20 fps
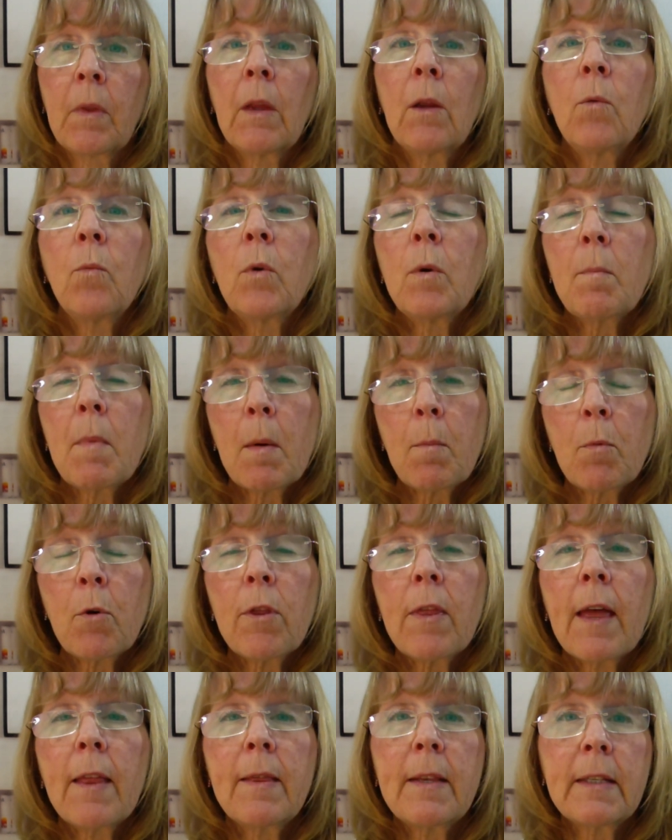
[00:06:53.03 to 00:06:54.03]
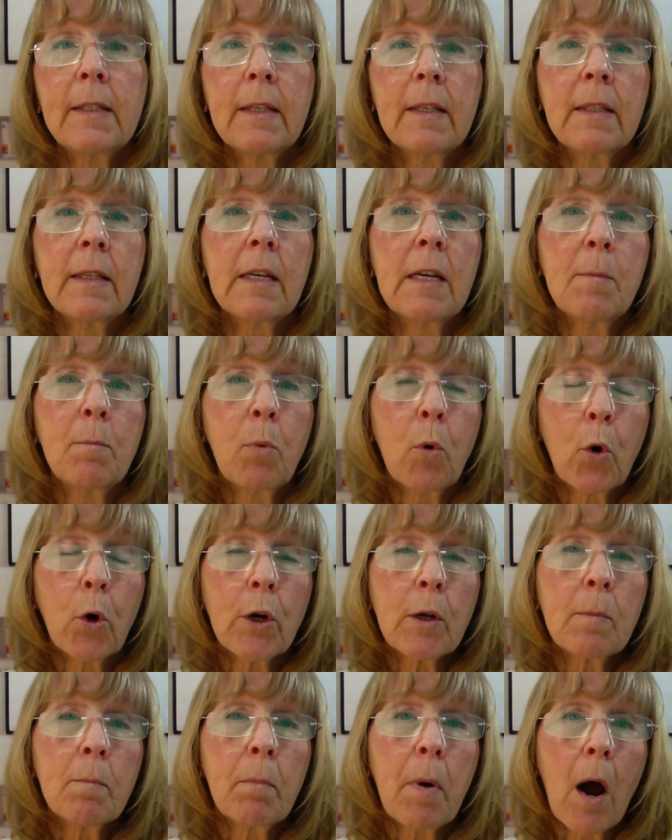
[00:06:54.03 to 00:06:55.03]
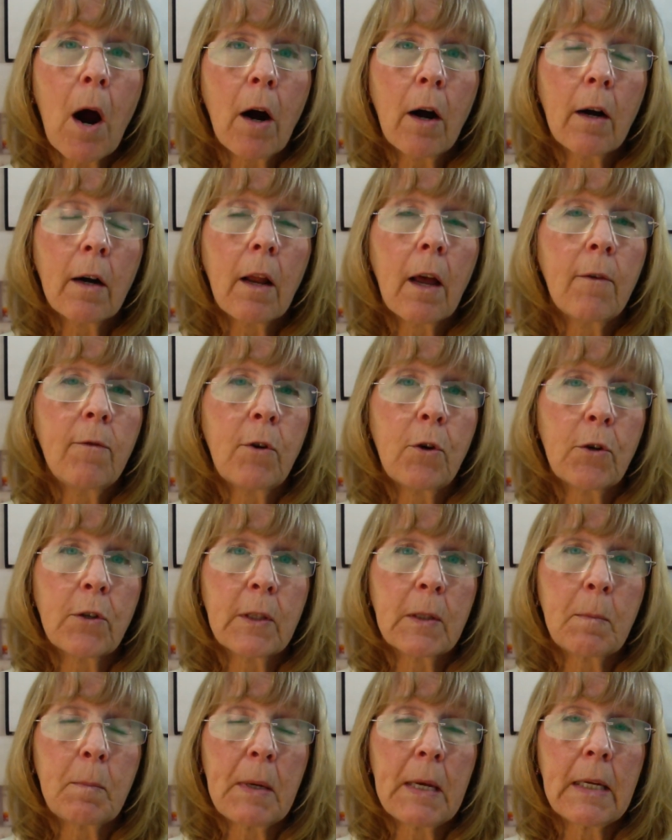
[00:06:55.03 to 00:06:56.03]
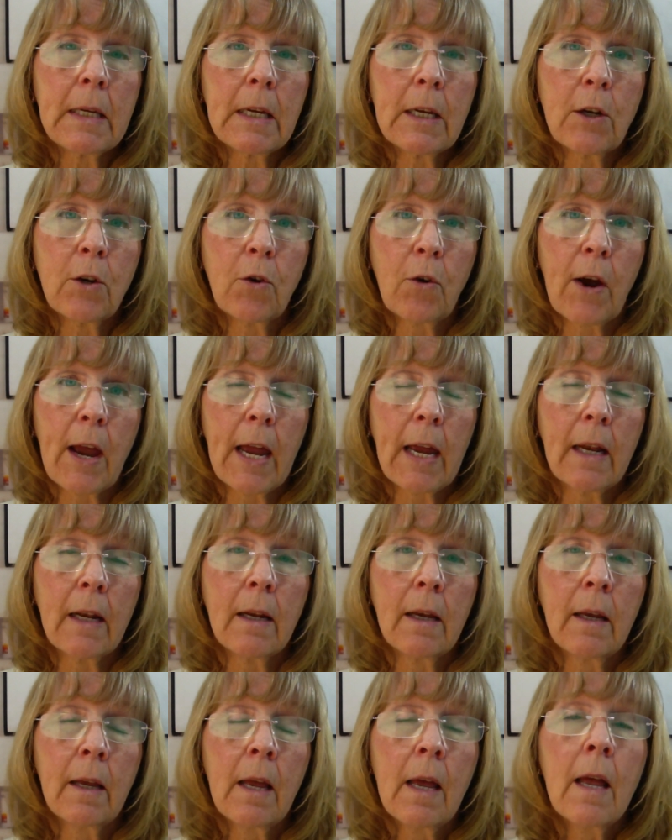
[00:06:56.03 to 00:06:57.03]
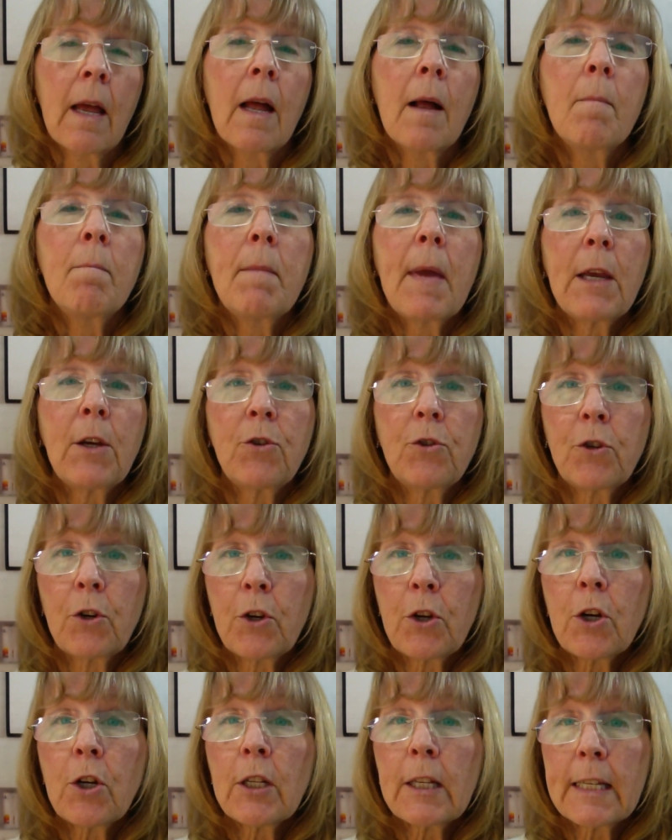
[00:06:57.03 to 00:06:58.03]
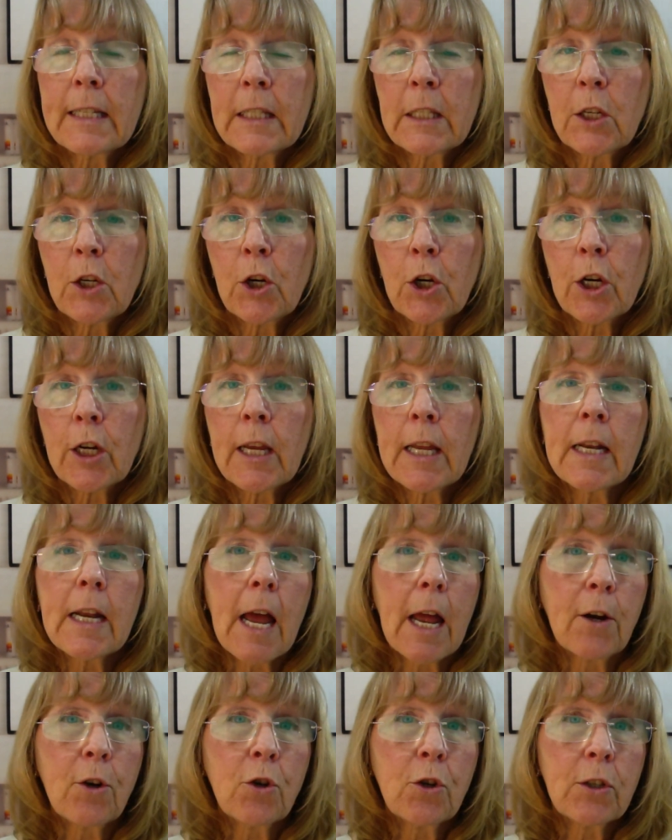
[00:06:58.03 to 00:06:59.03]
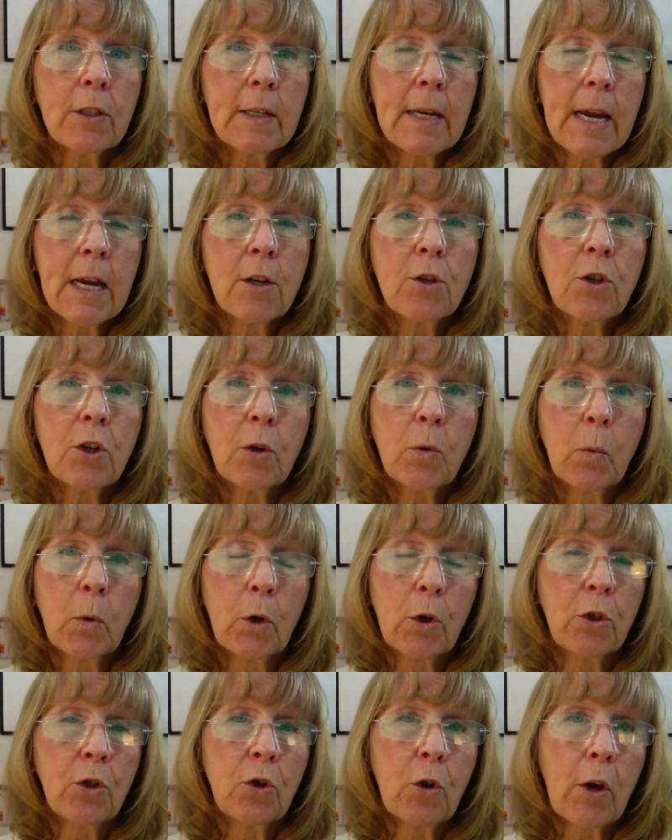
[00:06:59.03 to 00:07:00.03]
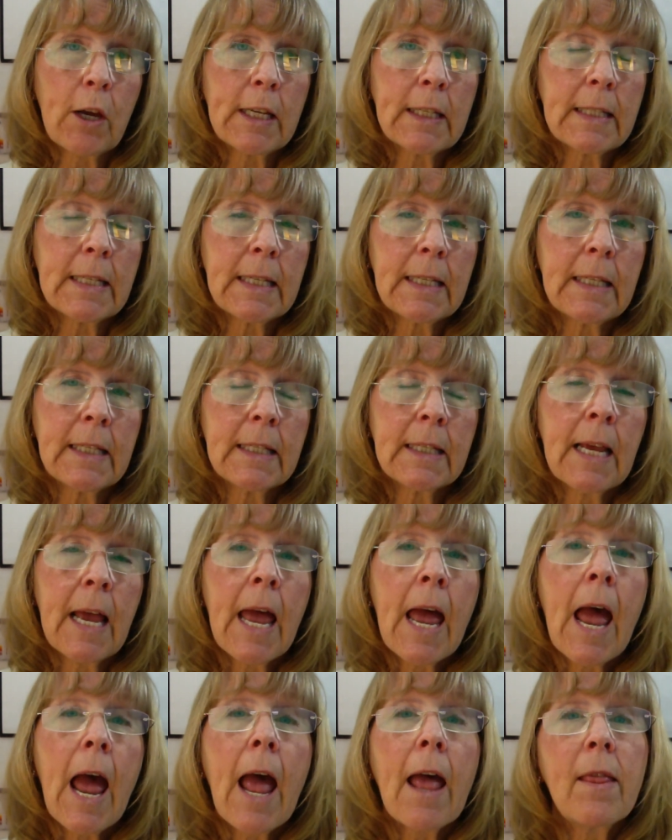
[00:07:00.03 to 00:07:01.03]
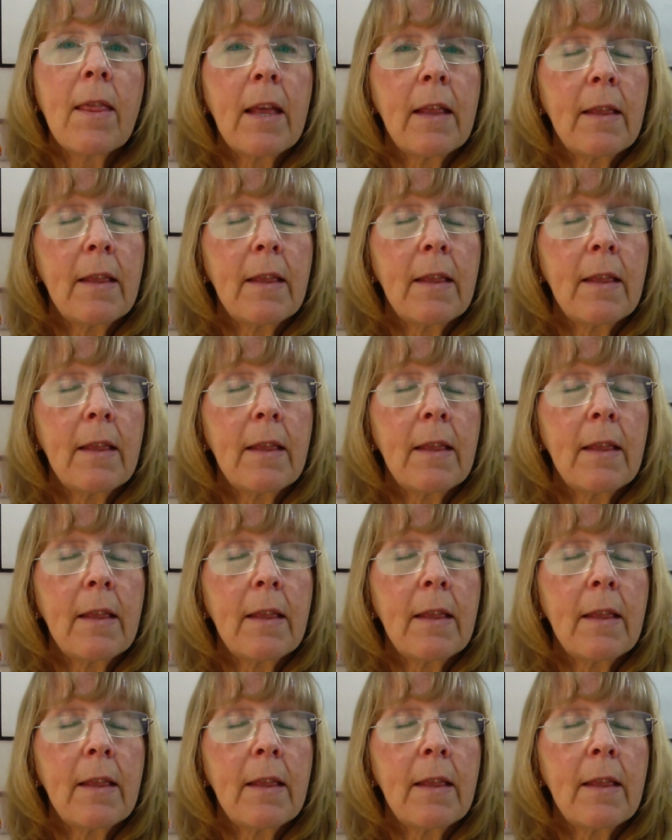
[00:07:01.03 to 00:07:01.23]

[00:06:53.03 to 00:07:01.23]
Remember that this is an important part of your speaking grade. Make sure your listener can understand your word choices and that